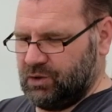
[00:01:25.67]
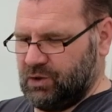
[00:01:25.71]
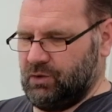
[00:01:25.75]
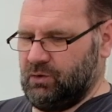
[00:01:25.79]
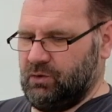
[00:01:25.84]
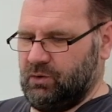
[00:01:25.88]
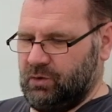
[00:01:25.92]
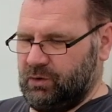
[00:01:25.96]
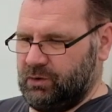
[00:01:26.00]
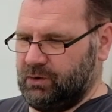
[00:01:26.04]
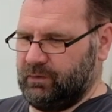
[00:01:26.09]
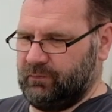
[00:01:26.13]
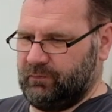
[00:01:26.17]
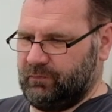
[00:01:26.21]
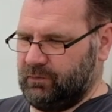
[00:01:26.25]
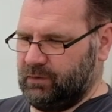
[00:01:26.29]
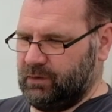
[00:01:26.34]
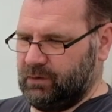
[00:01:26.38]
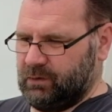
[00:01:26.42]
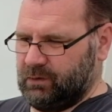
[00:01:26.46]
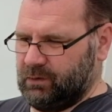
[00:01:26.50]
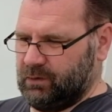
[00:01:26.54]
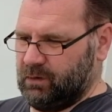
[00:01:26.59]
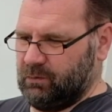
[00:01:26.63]
you know
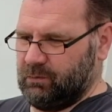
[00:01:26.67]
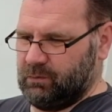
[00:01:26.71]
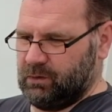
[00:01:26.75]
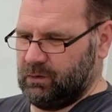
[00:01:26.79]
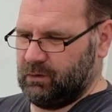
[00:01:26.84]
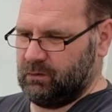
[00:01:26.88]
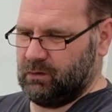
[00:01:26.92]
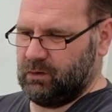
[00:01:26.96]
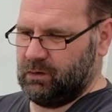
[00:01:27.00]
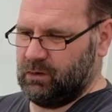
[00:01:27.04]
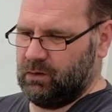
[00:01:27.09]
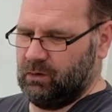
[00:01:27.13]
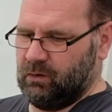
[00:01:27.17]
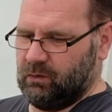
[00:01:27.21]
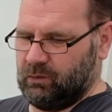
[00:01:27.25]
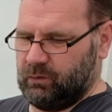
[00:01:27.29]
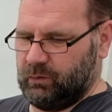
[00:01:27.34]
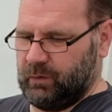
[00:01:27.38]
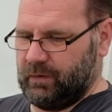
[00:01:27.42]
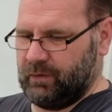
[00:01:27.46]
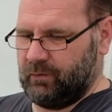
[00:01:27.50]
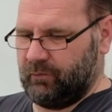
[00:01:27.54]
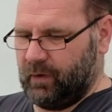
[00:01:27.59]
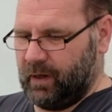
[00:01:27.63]
you're not
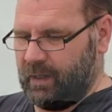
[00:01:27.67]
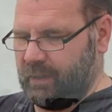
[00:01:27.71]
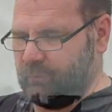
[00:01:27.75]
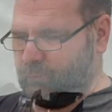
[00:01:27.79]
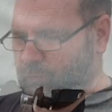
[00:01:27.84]
doing the right